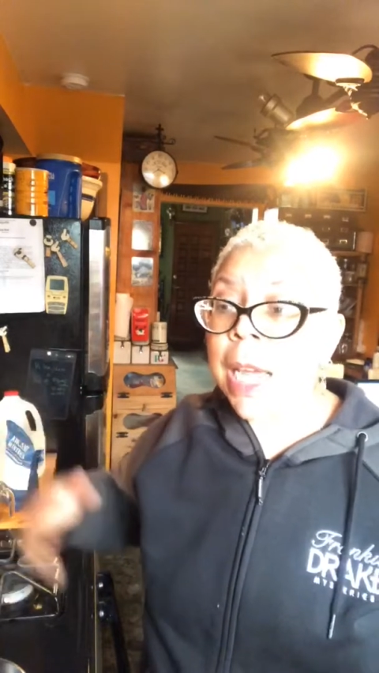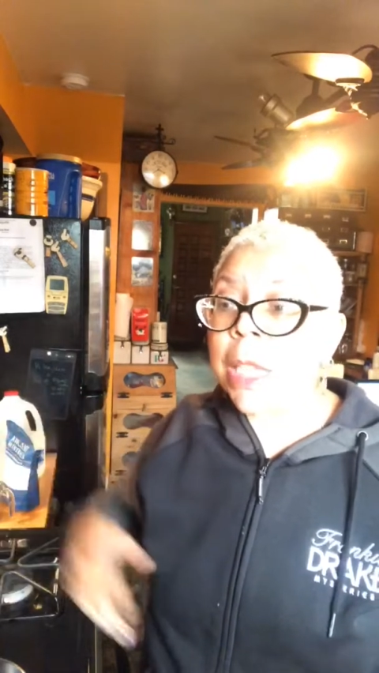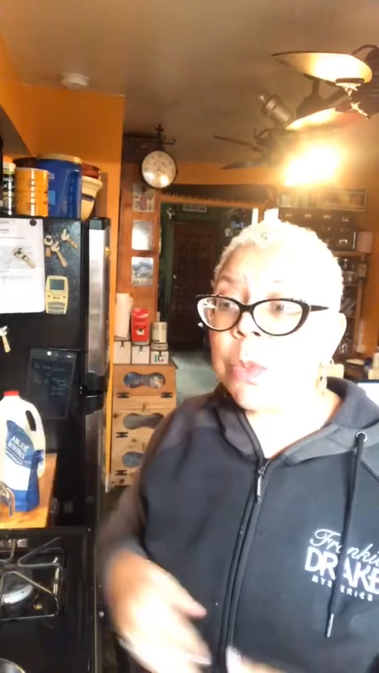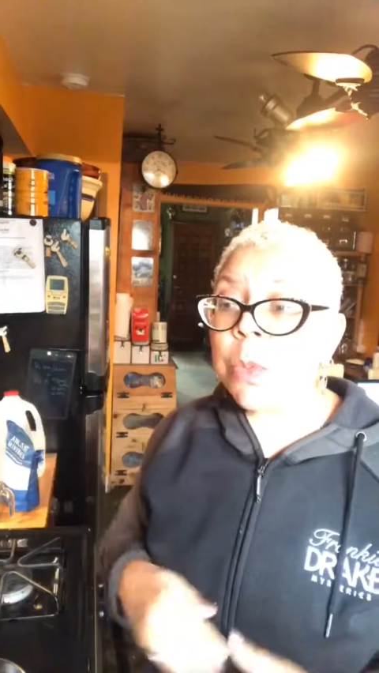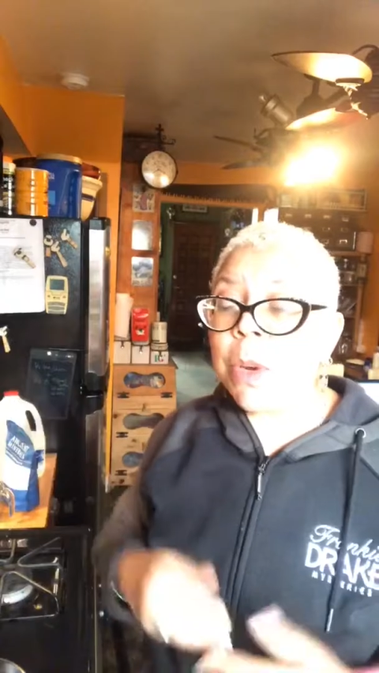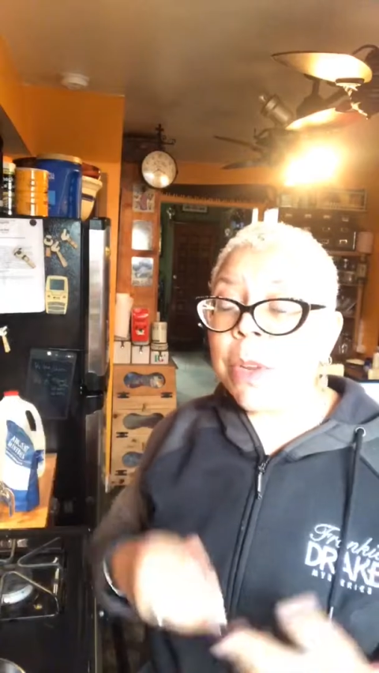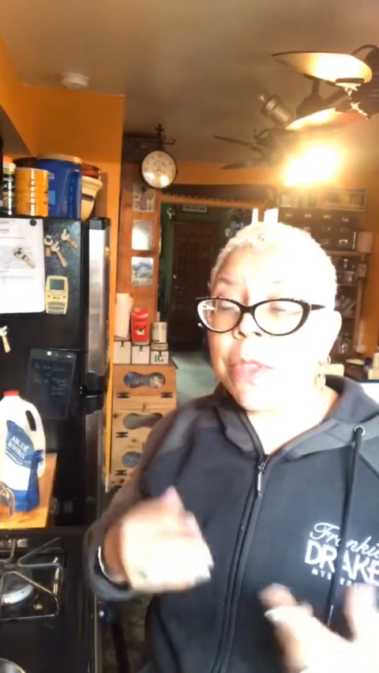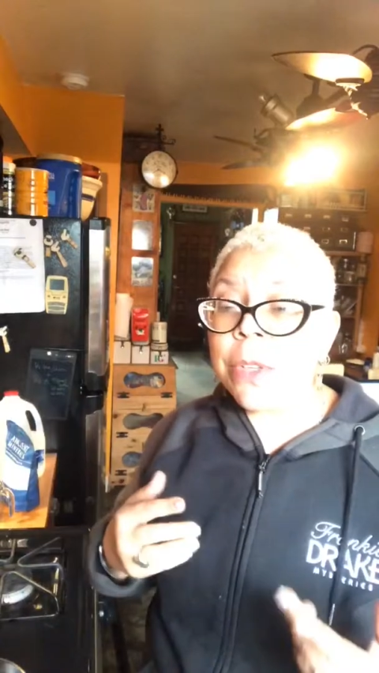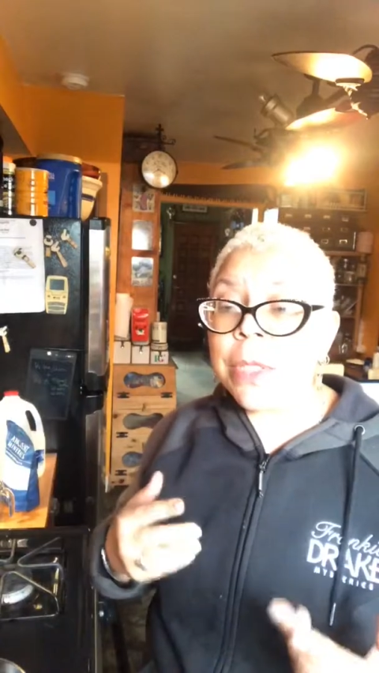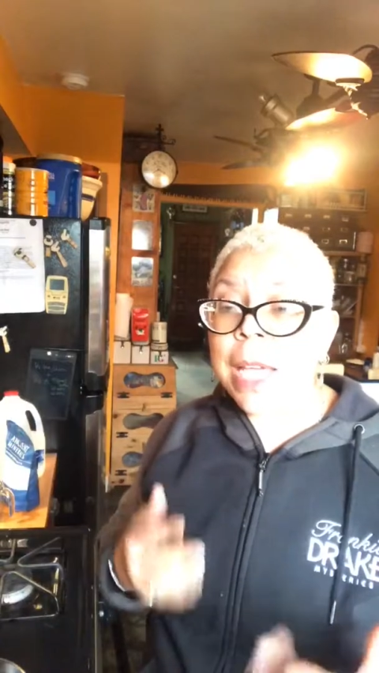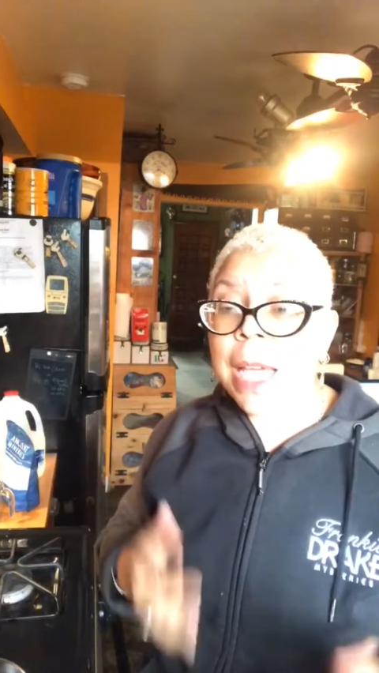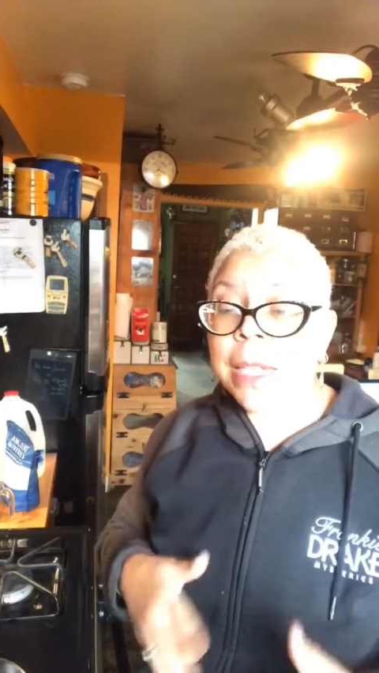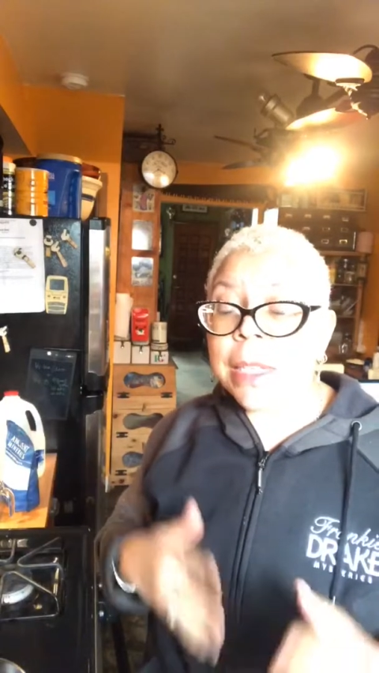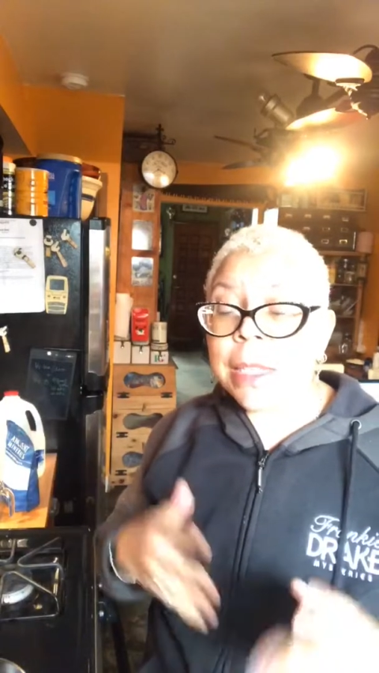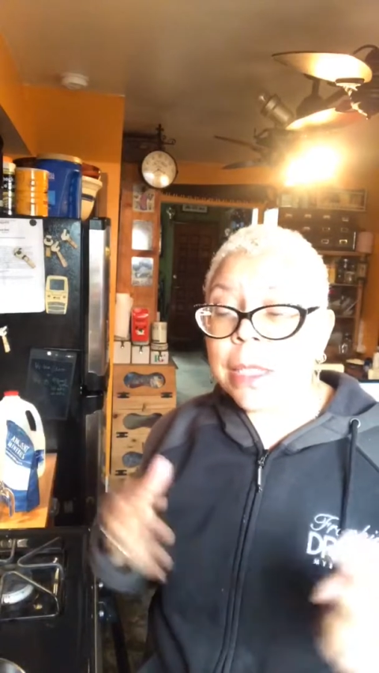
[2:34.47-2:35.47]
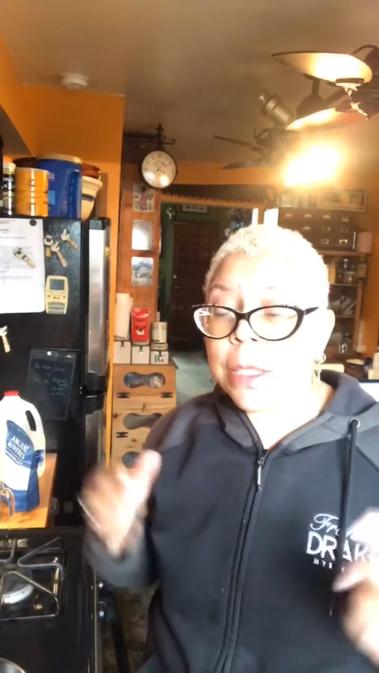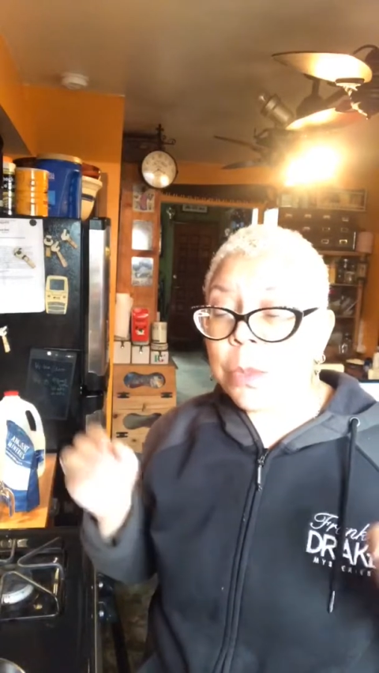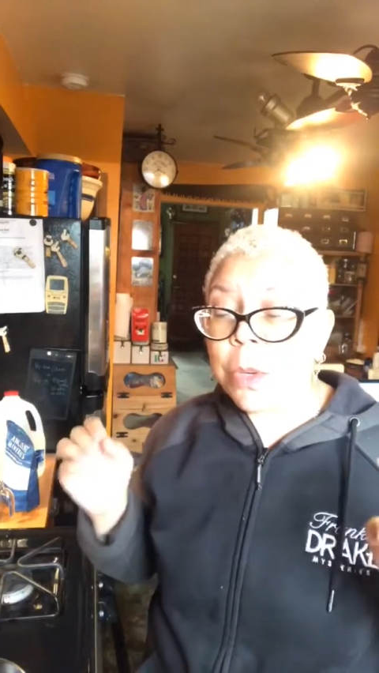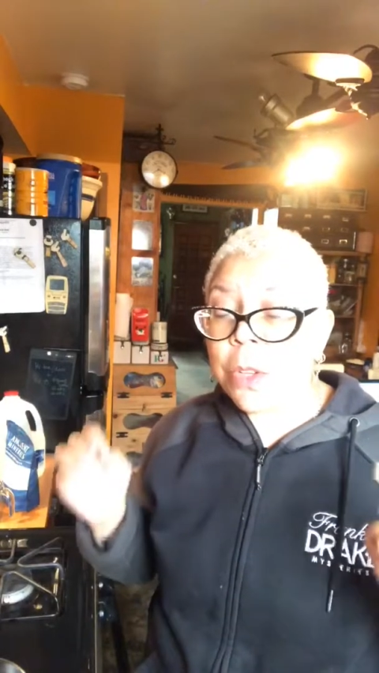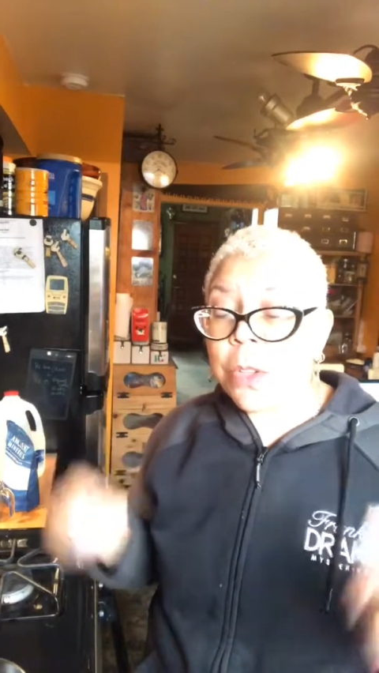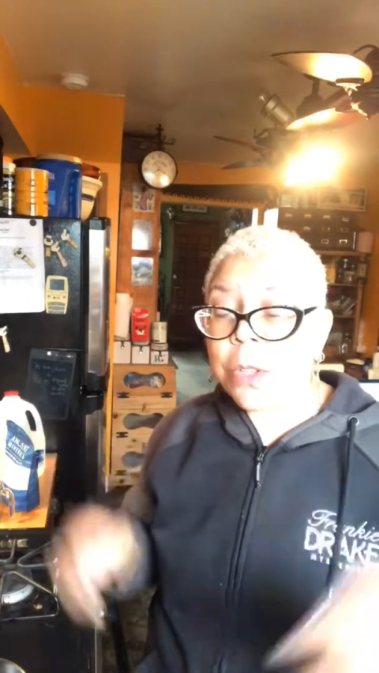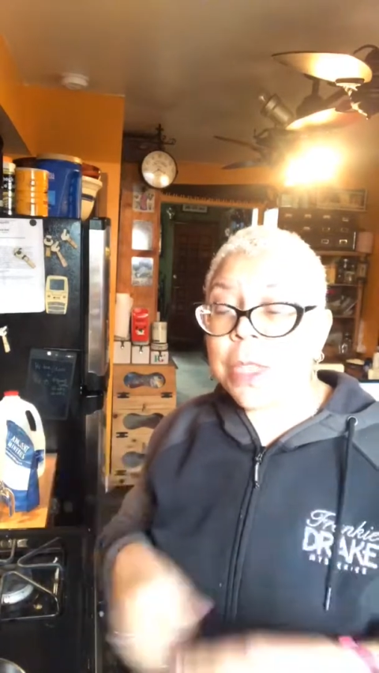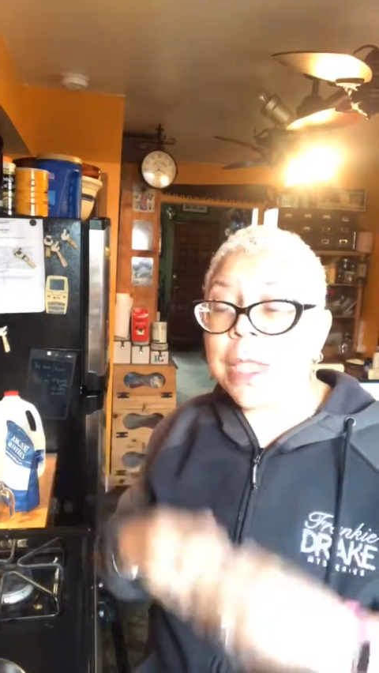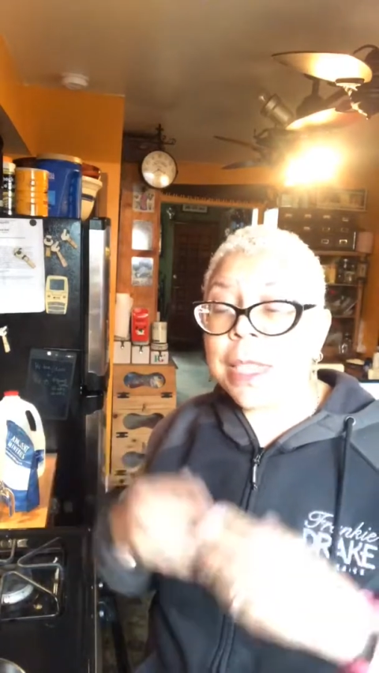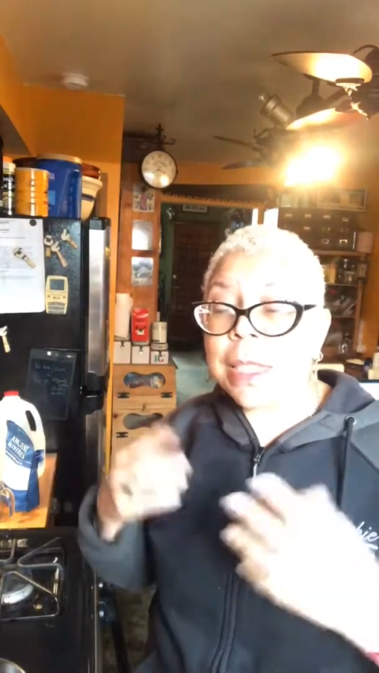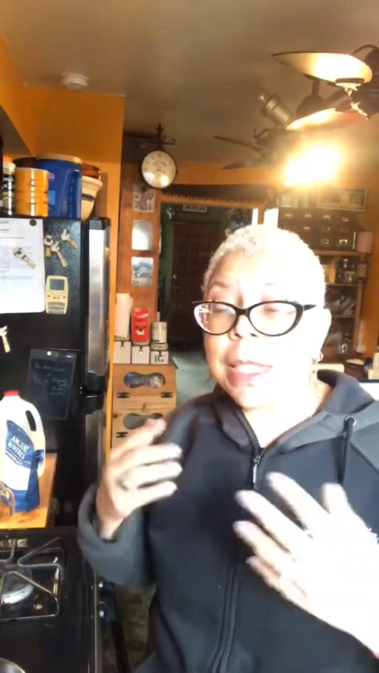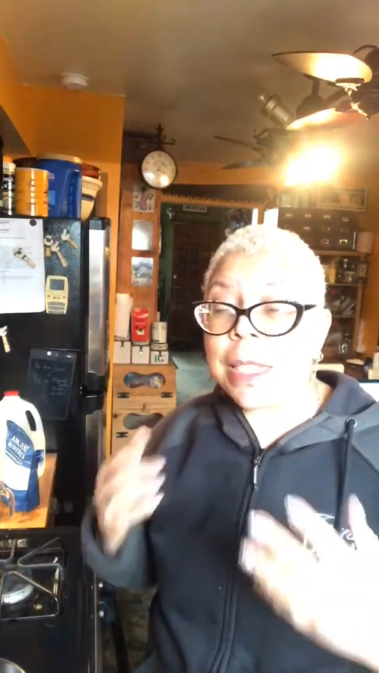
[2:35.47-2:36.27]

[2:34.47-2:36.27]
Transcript: It's one of those things